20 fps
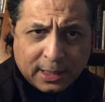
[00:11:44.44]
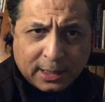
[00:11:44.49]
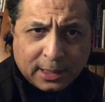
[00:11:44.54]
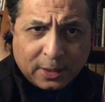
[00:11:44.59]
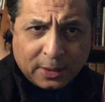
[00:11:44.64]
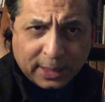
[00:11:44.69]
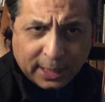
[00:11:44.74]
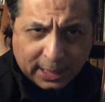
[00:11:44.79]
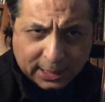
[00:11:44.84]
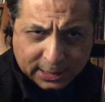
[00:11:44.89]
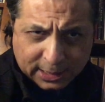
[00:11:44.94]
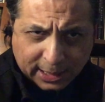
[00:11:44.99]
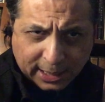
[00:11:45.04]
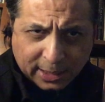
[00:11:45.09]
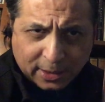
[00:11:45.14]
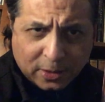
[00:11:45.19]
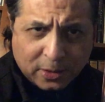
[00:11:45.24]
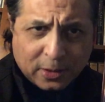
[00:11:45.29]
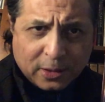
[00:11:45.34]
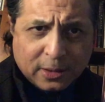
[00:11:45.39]
Now, yes,
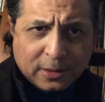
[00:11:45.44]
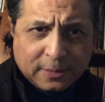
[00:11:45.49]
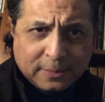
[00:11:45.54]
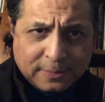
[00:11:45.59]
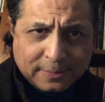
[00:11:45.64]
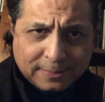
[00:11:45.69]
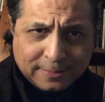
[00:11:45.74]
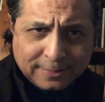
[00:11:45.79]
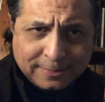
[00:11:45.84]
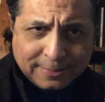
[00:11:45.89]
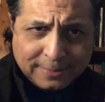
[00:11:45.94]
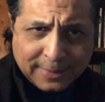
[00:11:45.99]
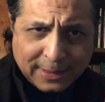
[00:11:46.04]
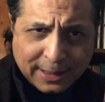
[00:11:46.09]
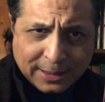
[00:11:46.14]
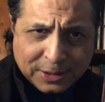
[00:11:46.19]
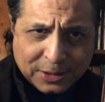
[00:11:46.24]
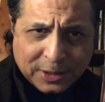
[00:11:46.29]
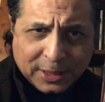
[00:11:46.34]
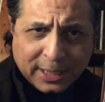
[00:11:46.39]
they are
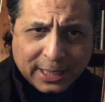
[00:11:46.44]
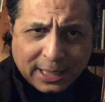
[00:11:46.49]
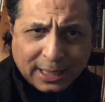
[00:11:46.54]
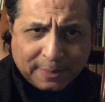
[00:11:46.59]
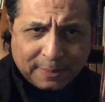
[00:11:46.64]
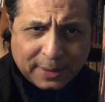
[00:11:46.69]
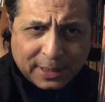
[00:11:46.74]
instigated